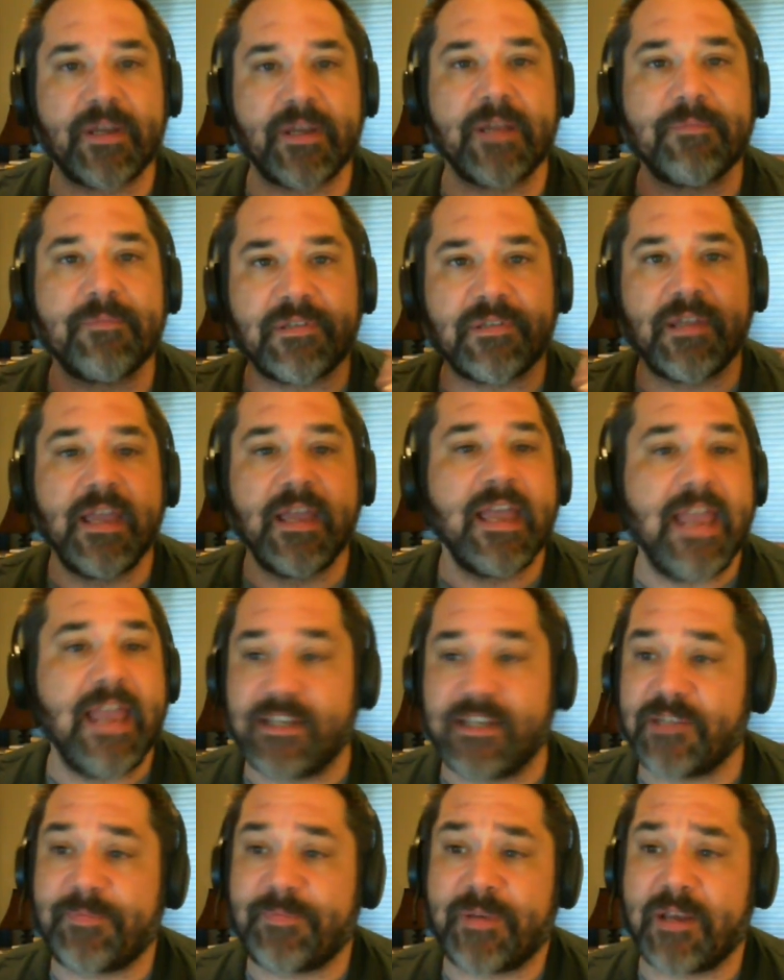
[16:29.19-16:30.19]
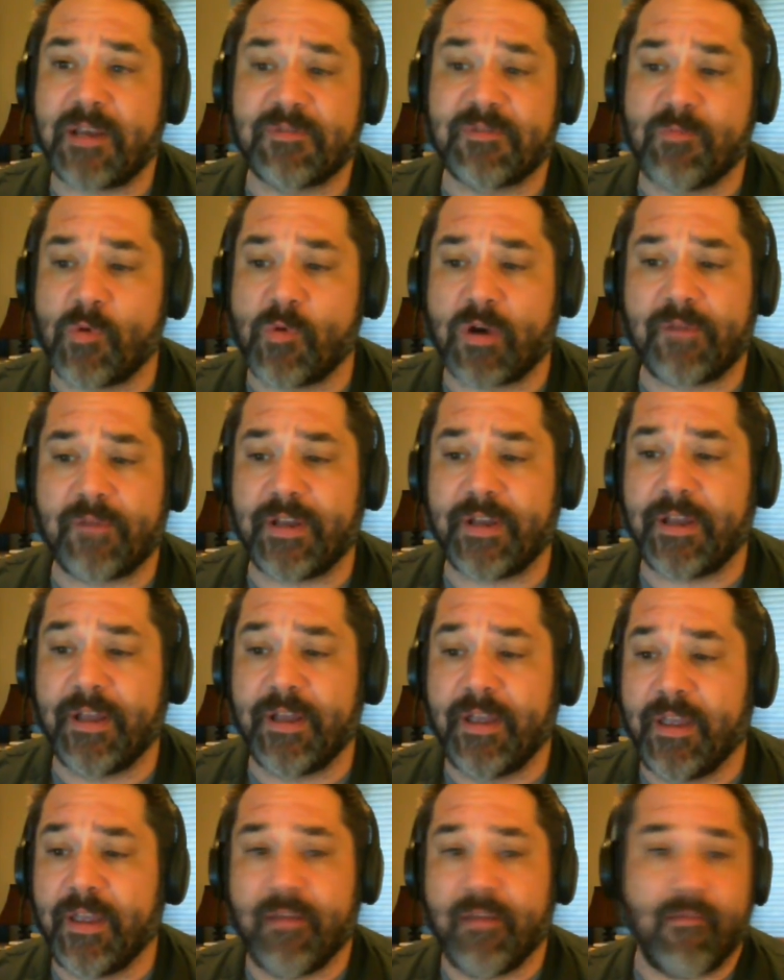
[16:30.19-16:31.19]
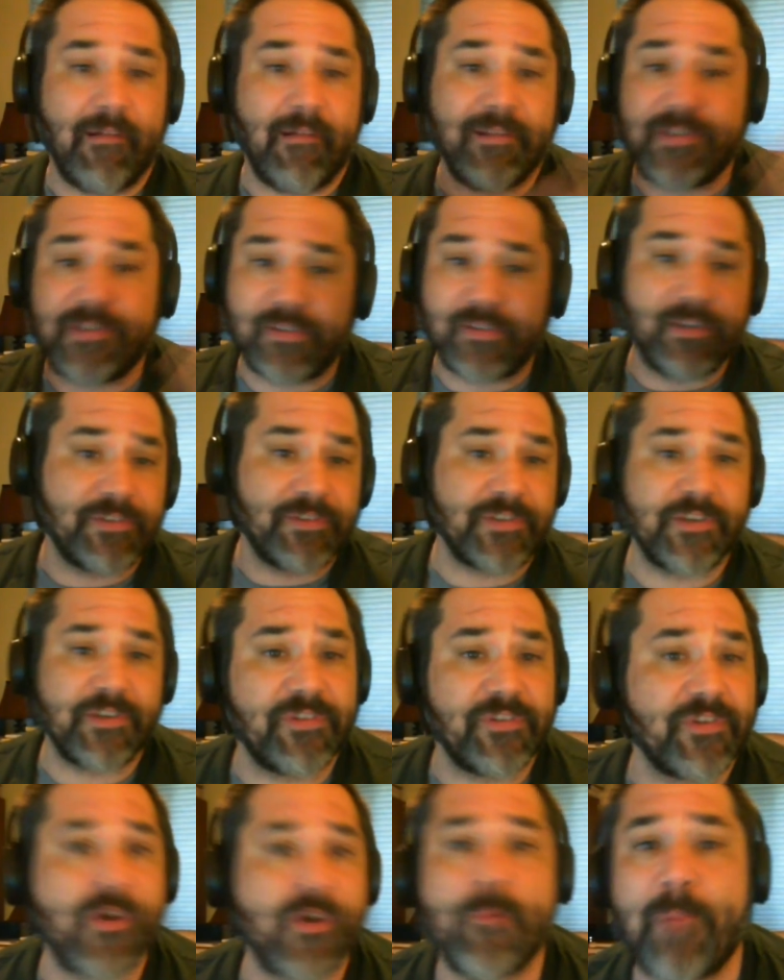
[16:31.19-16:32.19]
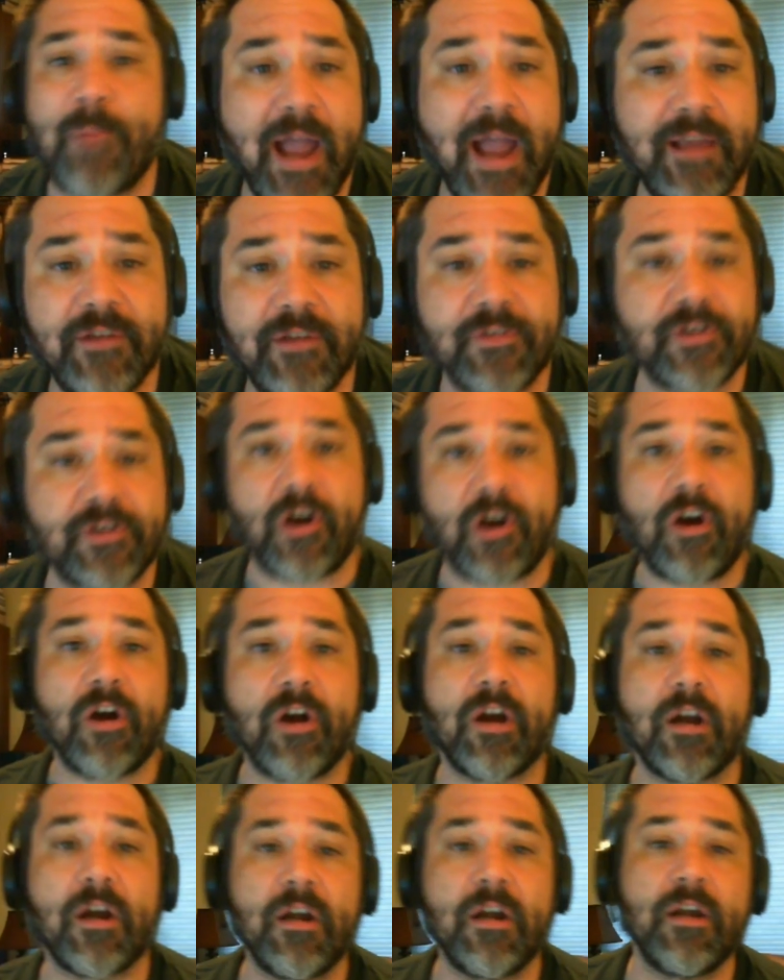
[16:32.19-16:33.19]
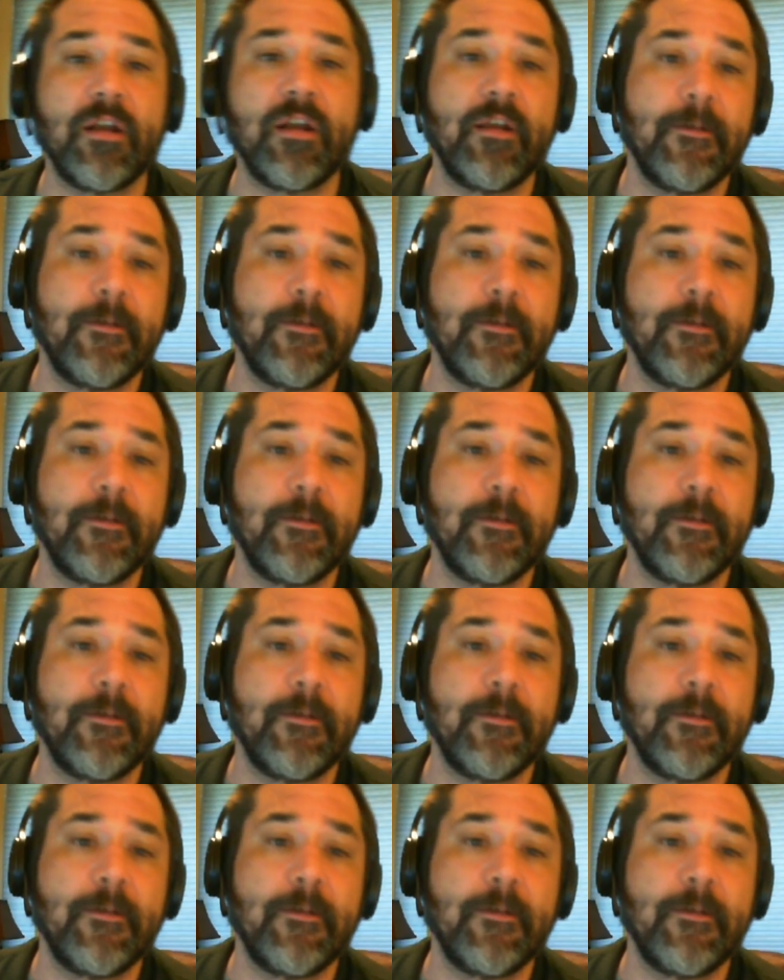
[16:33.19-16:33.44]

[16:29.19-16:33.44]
It just becomes more of a, let's just go buy another car.